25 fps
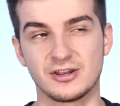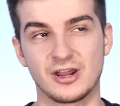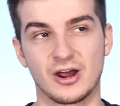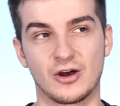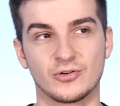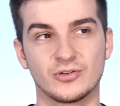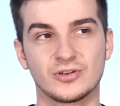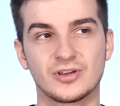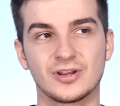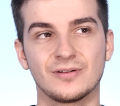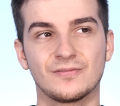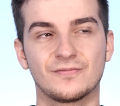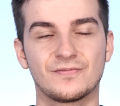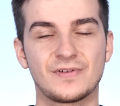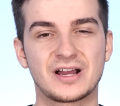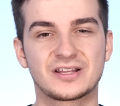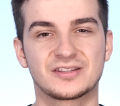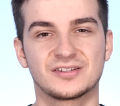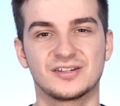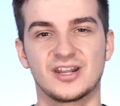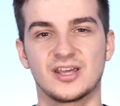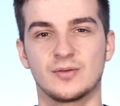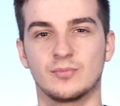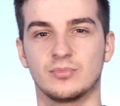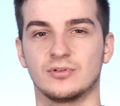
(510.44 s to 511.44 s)
Now, you can in
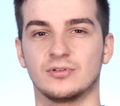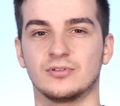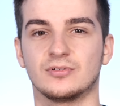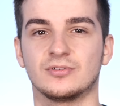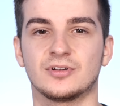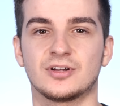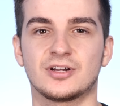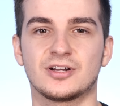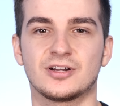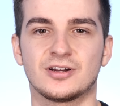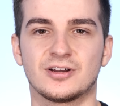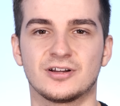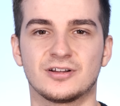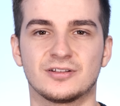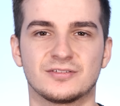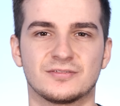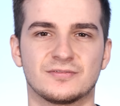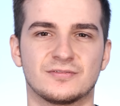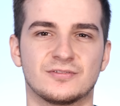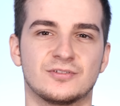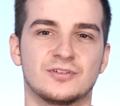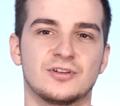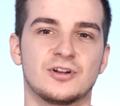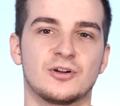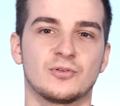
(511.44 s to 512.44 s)
fact enable, uh,
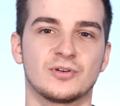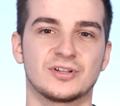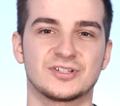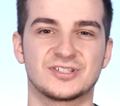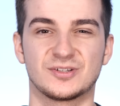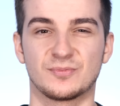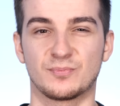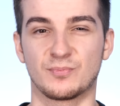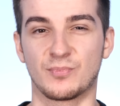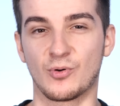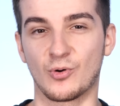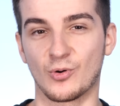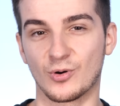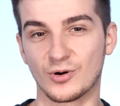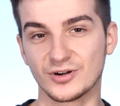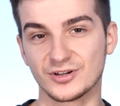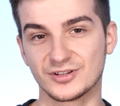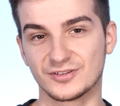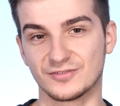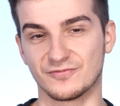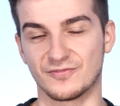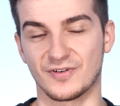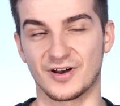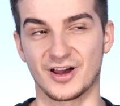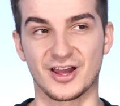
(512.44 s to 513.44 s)
you know,
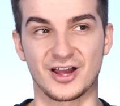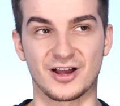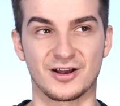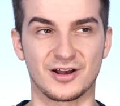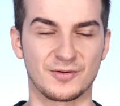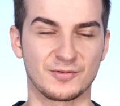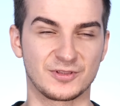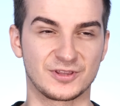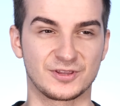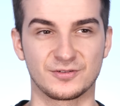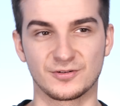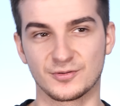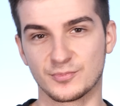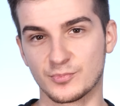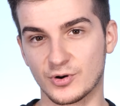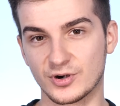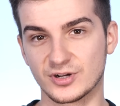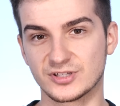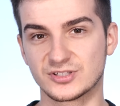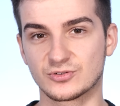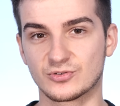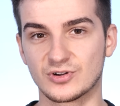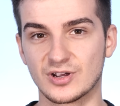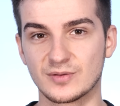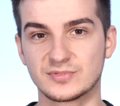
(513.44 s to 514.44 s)
support via a
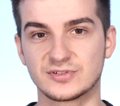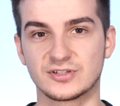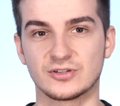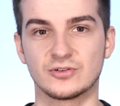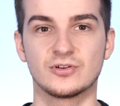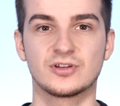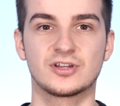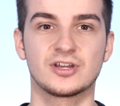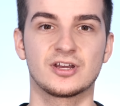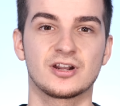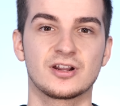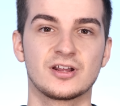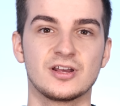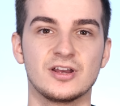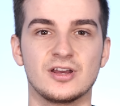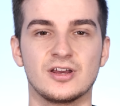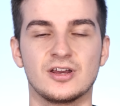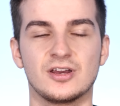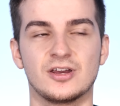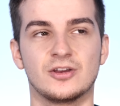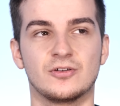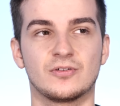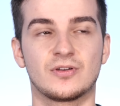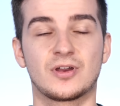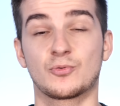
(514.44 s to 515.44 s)
third-party script, so you can
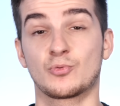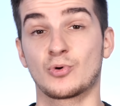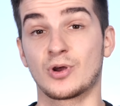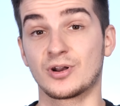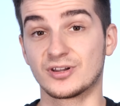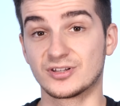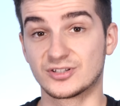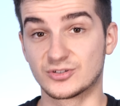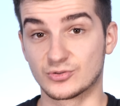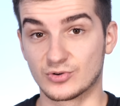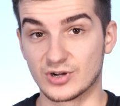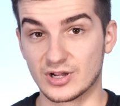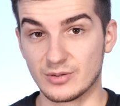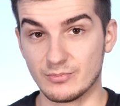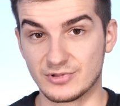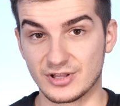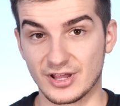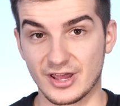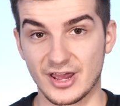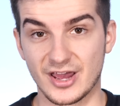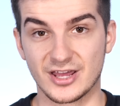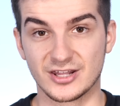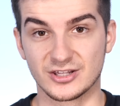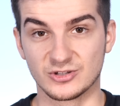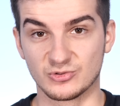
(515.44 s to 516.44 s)
you can run the script
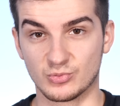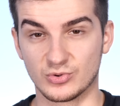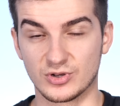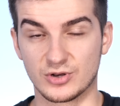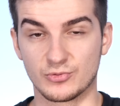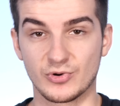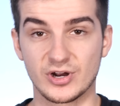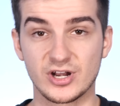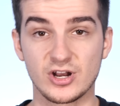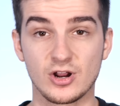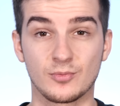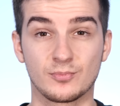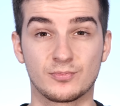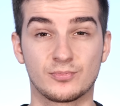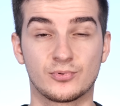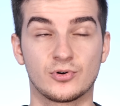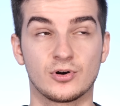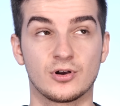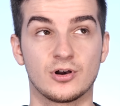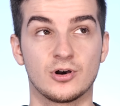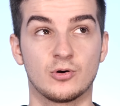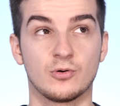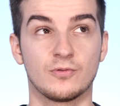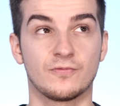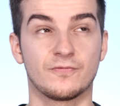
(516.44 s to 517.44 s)
and with Radeon
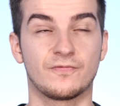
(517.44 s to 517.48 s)
Pro